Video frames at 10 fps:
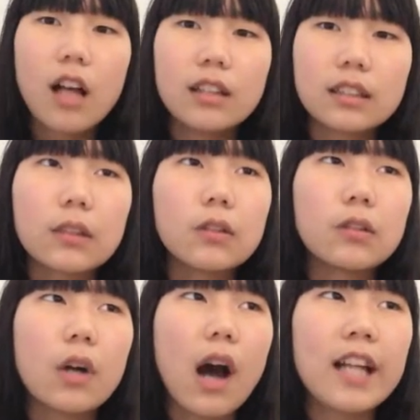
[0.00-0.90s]

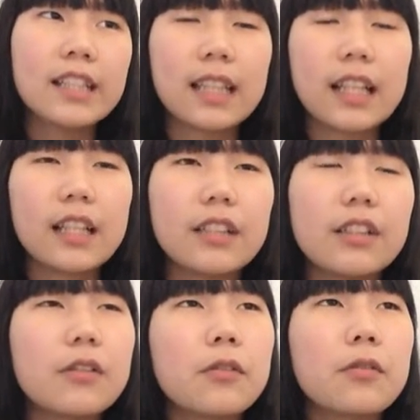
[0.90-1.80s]
So I decided,
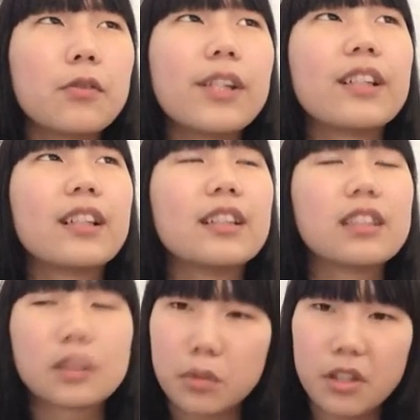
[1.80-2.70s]
oh, why not
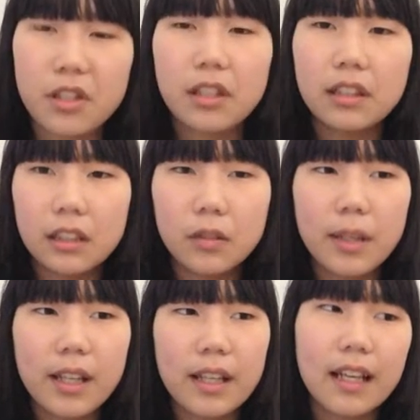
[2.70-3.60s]
splurge a little
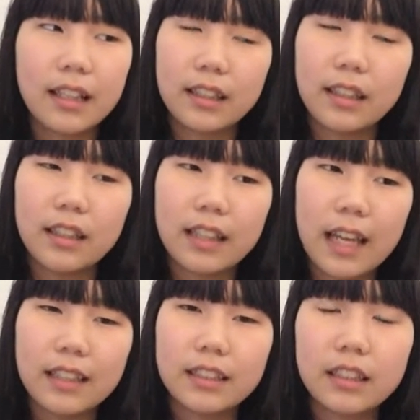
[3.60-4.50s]
bit and
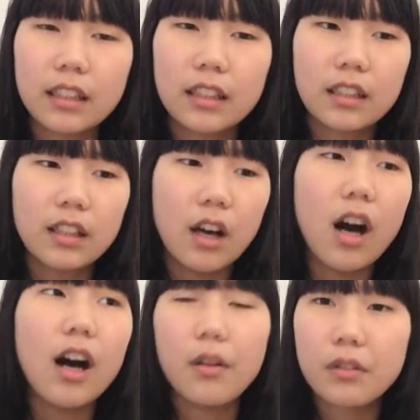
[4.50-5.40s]
get
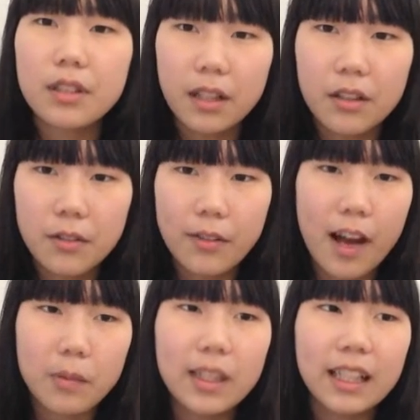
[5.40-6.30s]
a ton of
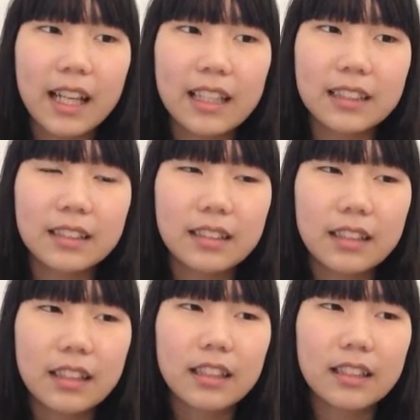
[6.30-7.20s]
fabric, and
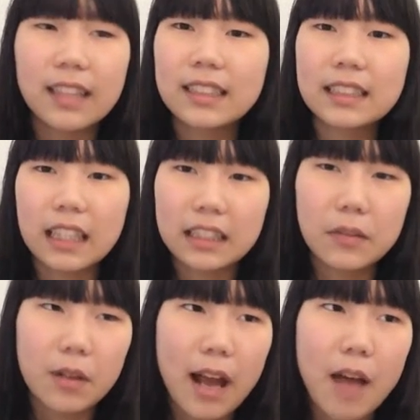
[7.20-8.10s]
that's exactly
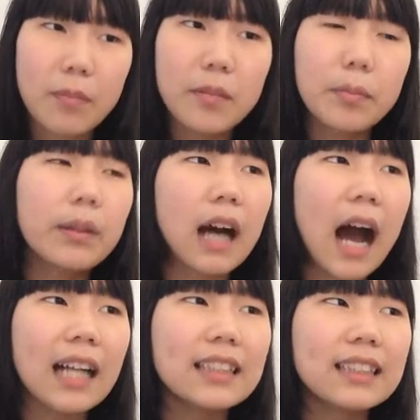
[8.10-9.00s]
what happened. But
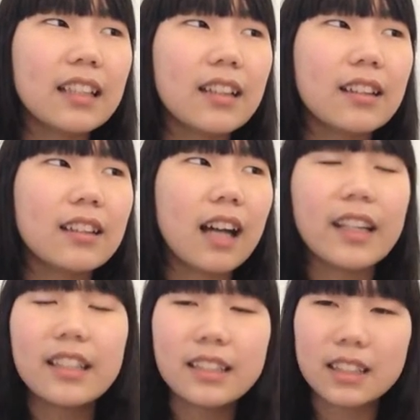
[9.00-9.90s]
I
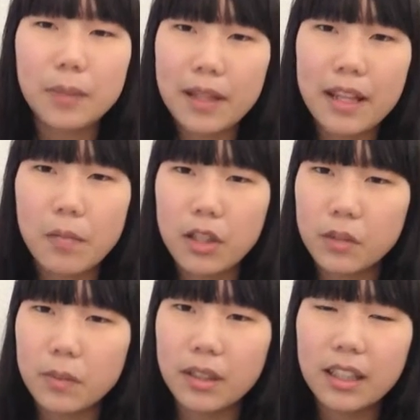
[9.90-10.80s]
didn't spend that much
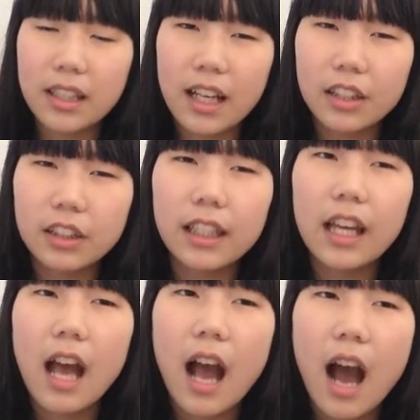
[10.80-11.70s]
money actually.
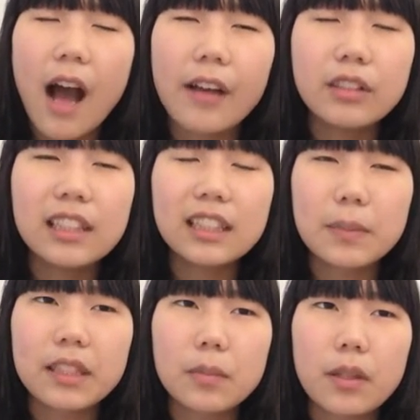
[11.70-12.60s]
I only
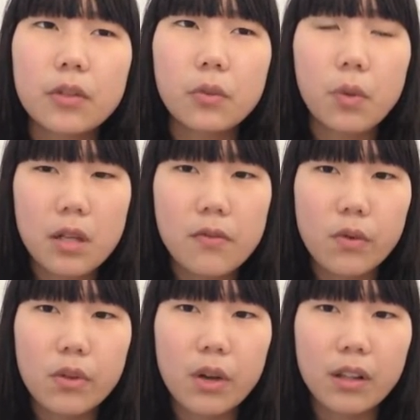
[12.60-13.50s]
spent about
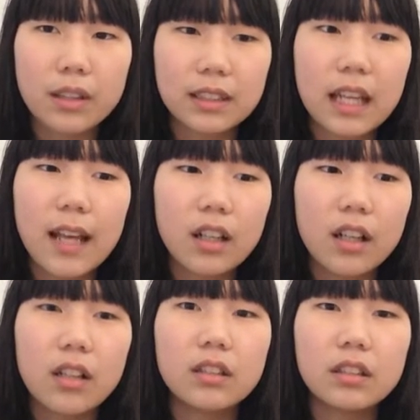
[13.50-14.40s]
$24 and I
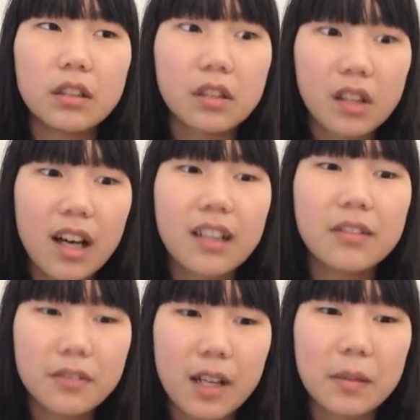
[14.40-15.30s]
got a lot of
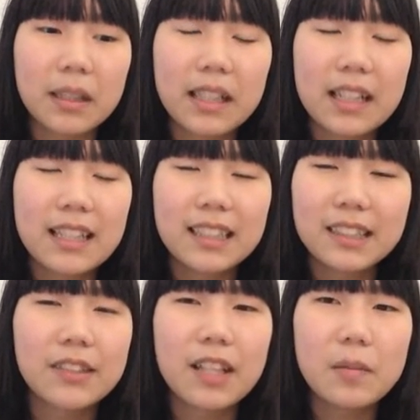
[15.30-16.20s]
fabric.
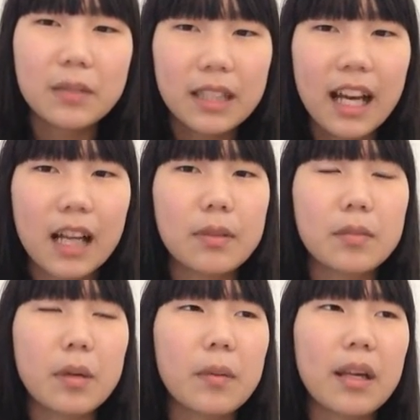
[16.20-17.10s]
So I'm really happy
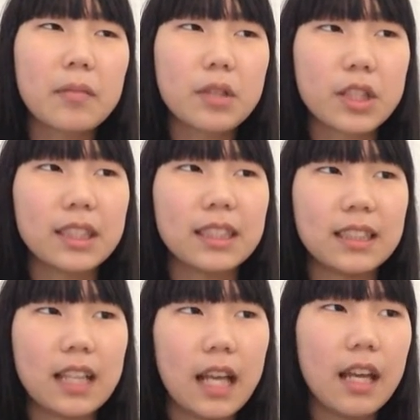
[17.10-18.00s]
about my purchases
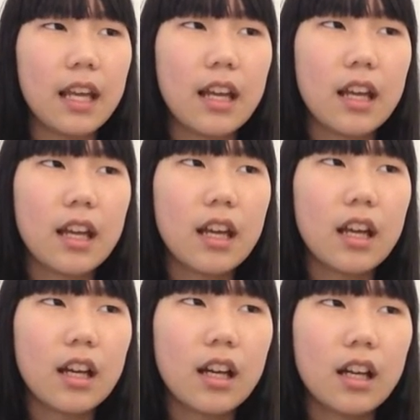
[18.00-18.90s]
today.
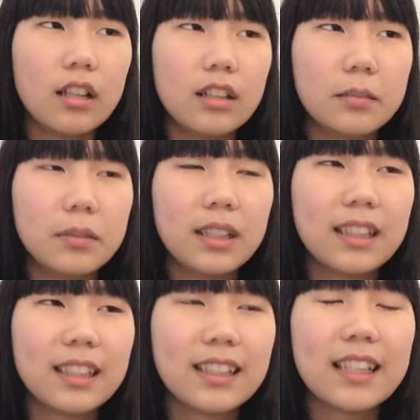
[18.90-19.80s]
Um
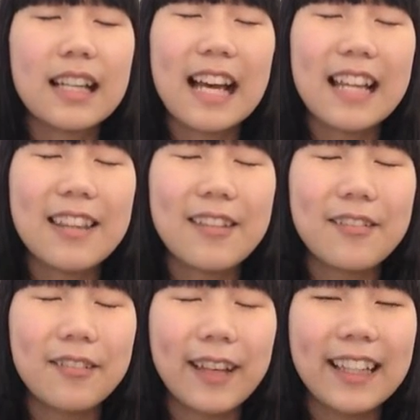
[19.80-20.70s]
the
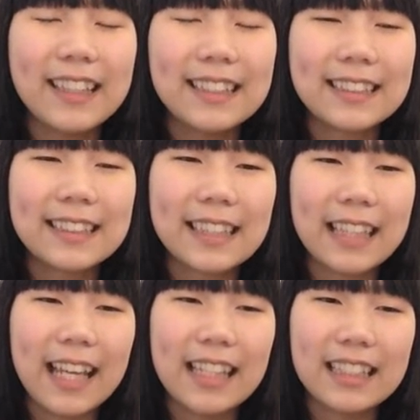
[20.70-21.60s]
wait to
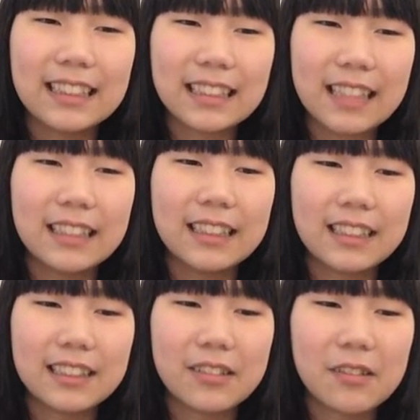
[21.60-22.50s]
get inside the
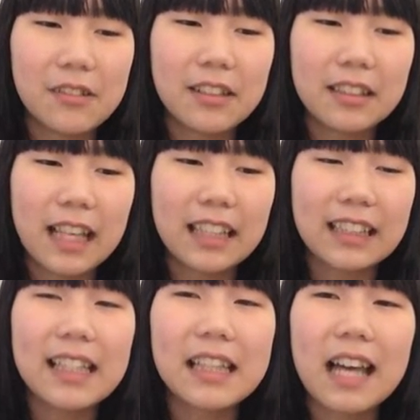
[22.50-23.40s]
store, like
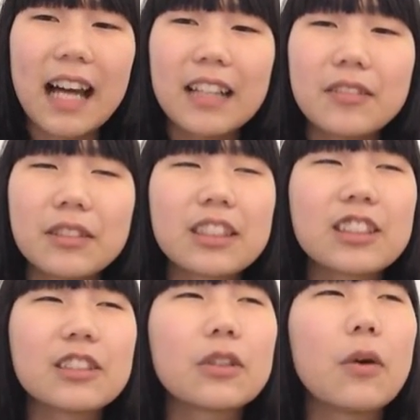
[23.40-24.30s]
the line was
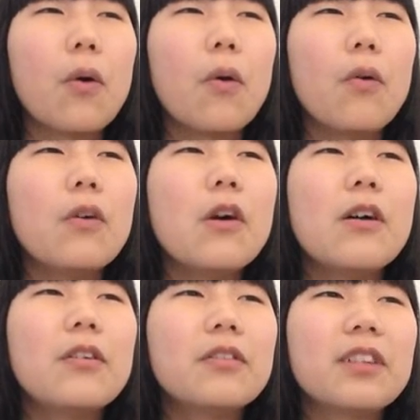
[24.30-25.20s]
so
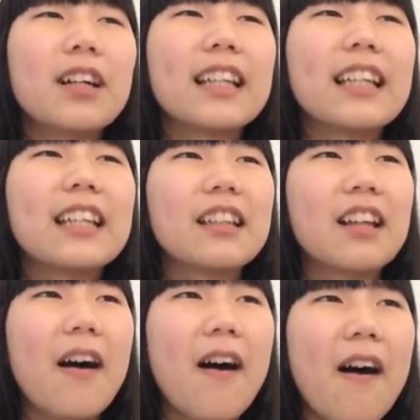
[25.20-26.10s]
fucking
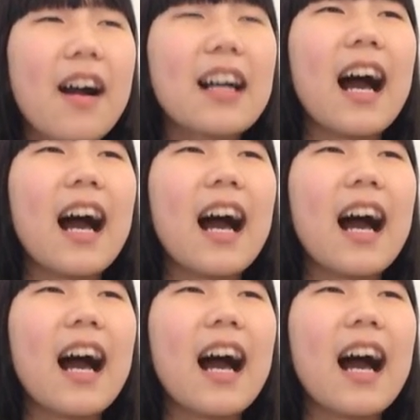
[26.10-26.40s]
long.